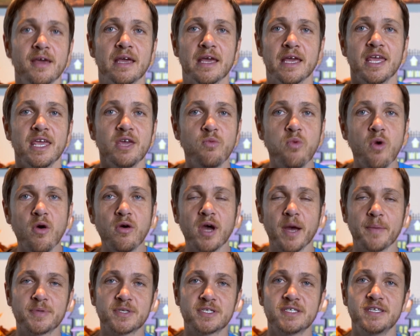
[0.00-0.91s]
He woke
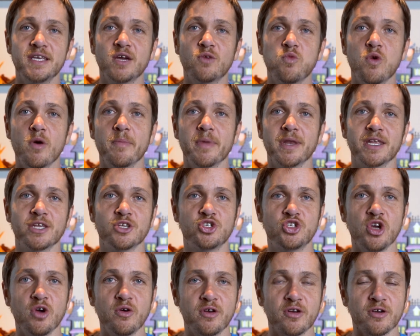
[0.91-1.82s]
up Stickwoman and
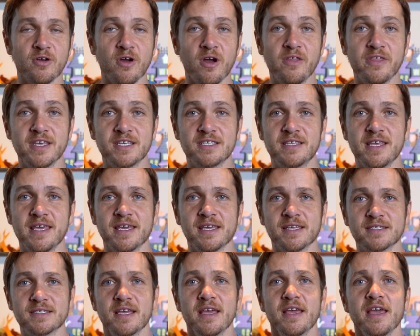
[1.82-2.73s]
showed her all these
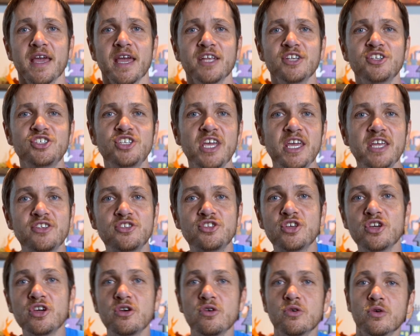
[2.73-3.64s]
things, and she
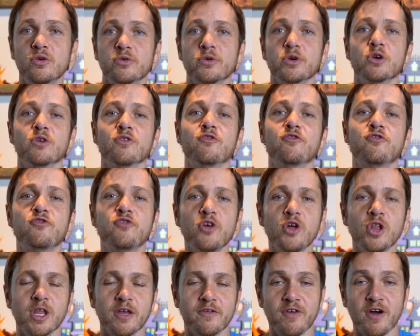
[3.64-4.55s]
too grew
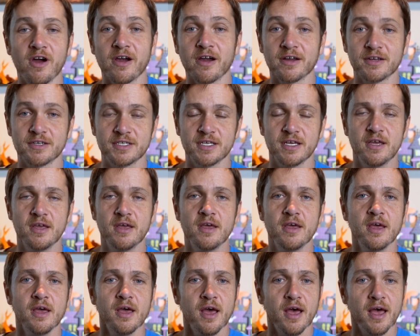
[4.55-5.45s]
full of heart.
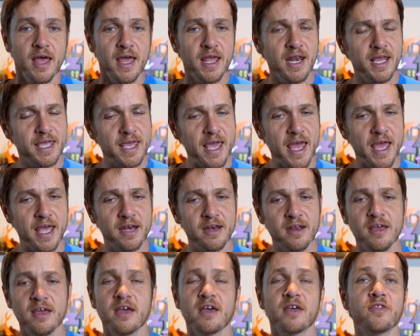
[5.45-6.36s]
And
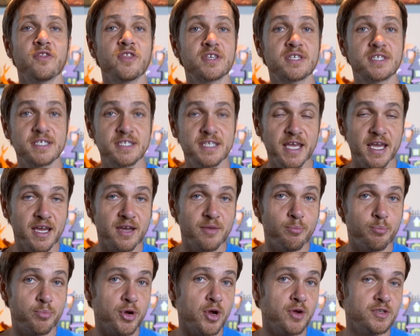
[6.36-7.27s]
again, the stick
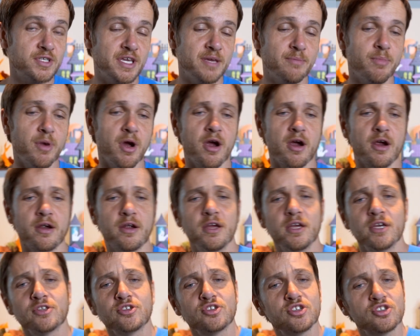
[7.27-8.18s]
protein
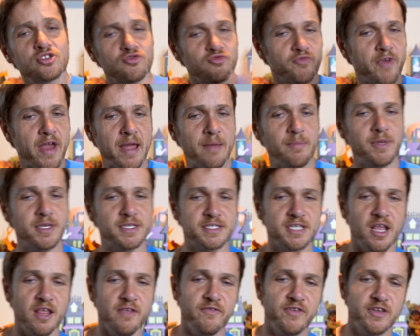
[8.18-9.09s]
bar just rammed
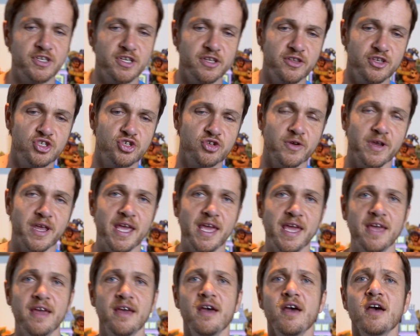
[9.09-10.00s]
itself into the
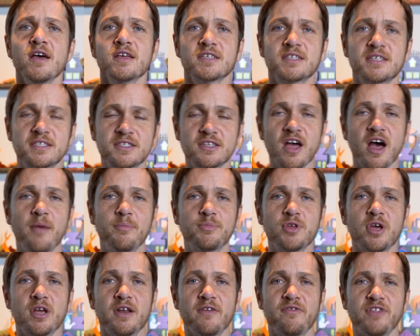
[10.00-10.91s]
tree, stomped
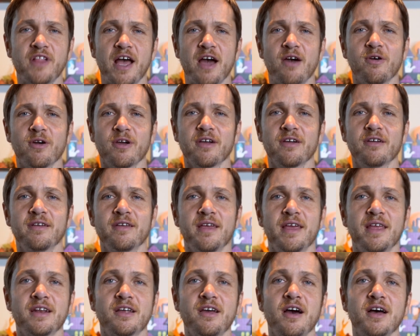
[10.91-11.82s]
on a flower,
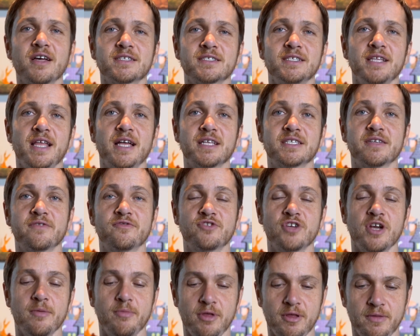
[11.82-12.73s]
and caused lots of
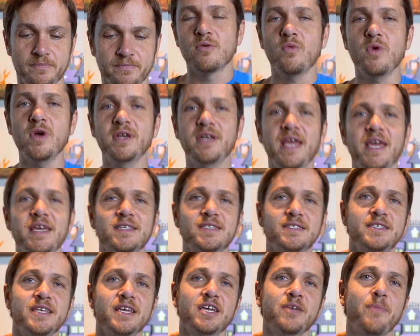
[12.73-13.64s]
trouble. One day,
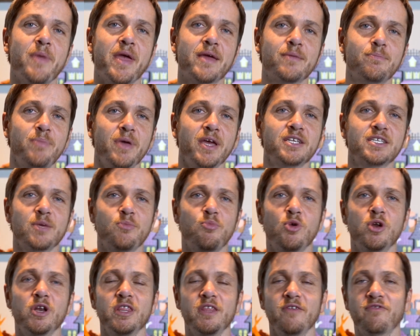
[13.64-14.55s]
Stickman picked up
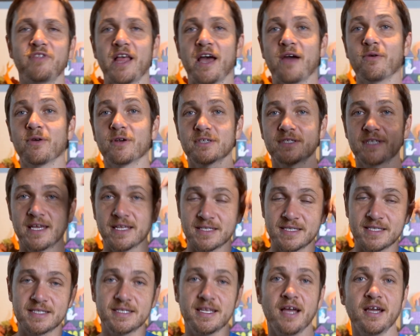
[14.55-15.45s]
one of the flowers and
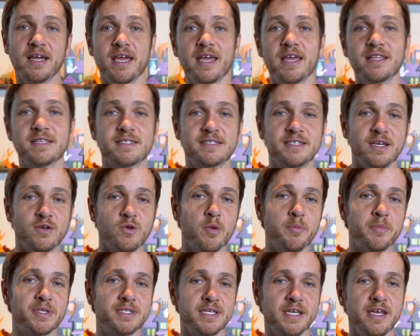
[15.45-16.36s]
stuck it in
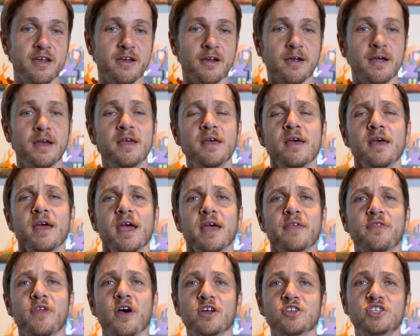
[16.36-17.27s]
Stickwoman's ear
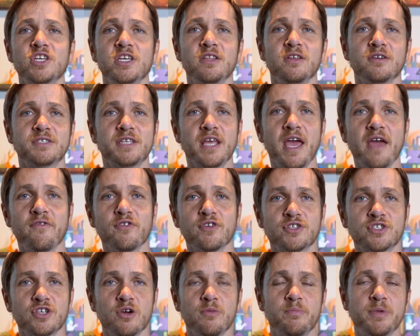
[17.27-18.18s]
and thought she looked ever
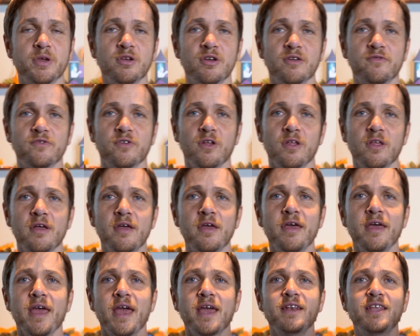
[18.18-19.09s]
so beautiful,
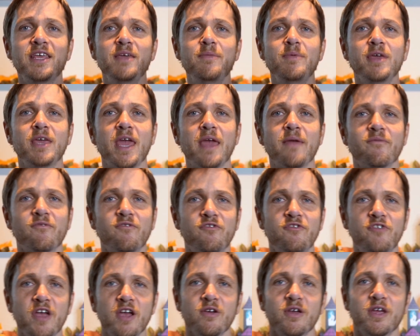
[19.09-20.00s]
and he became
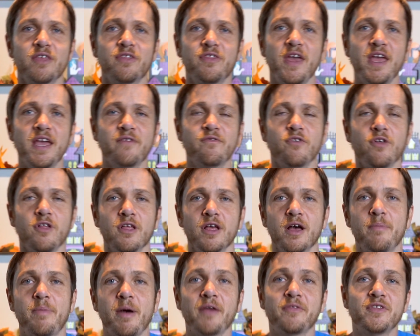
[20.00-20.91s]
very thankful
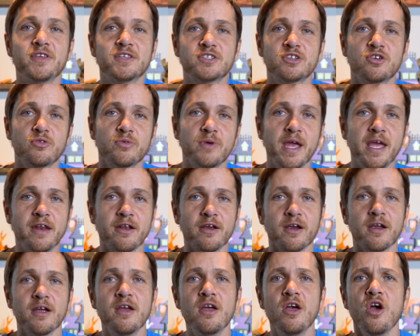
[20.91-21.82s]
about this
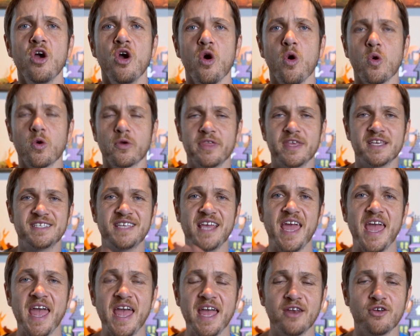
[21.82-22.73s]
creator, or this
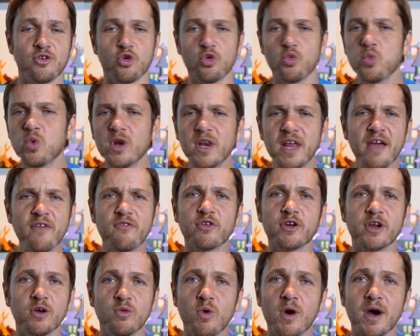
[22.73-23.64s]
hand, or
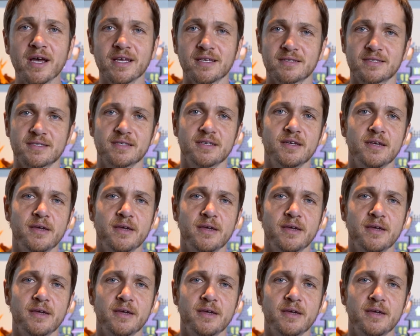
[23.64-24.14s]
whatever it was.